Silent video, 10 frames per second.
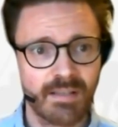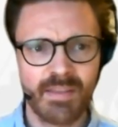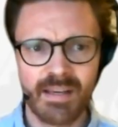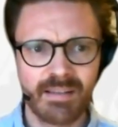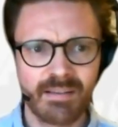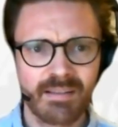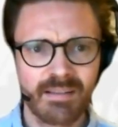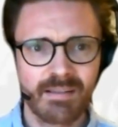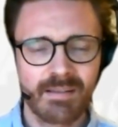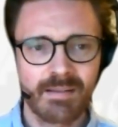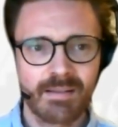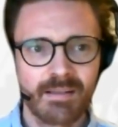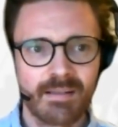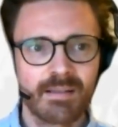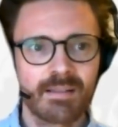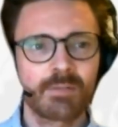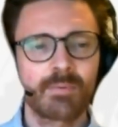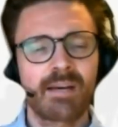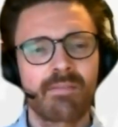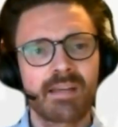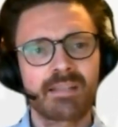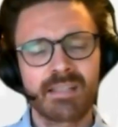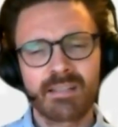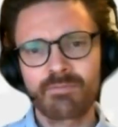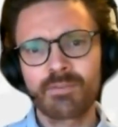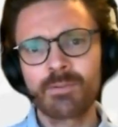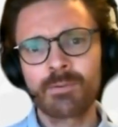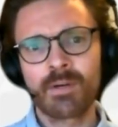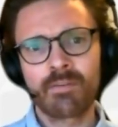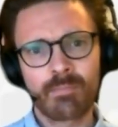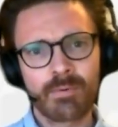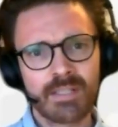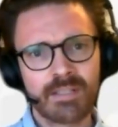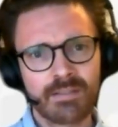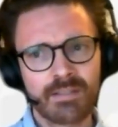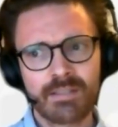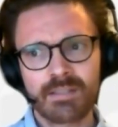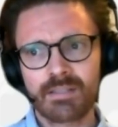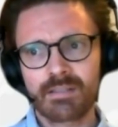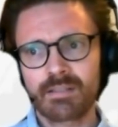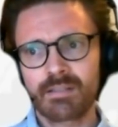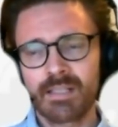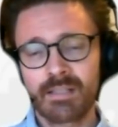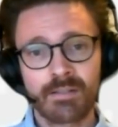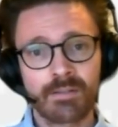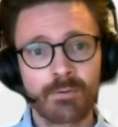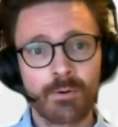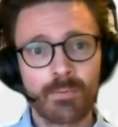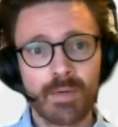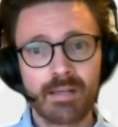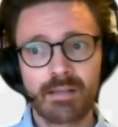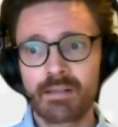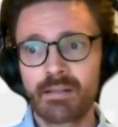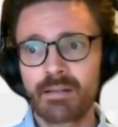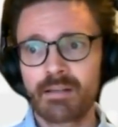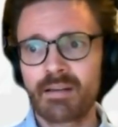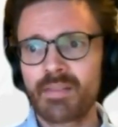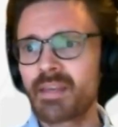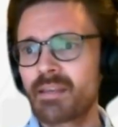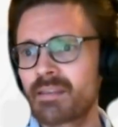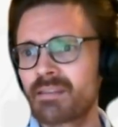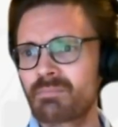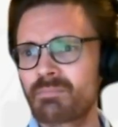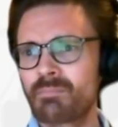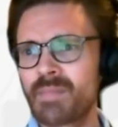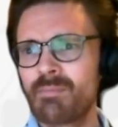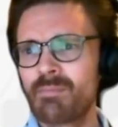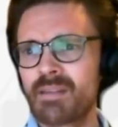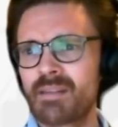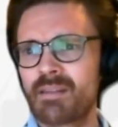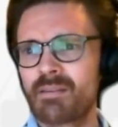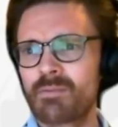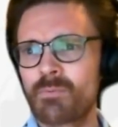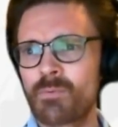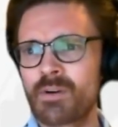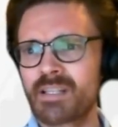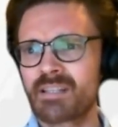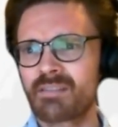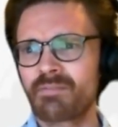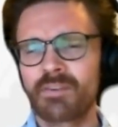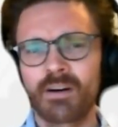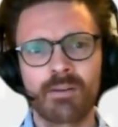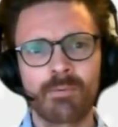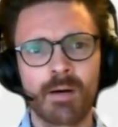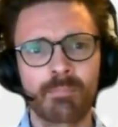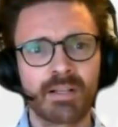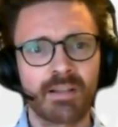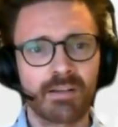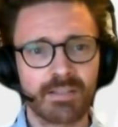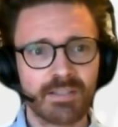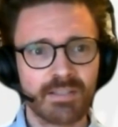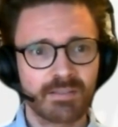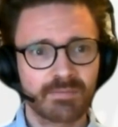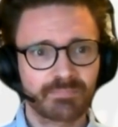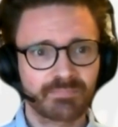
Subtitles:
So we have that in a few of the prisoners in Norway. I think maybe the word is a follow-up class.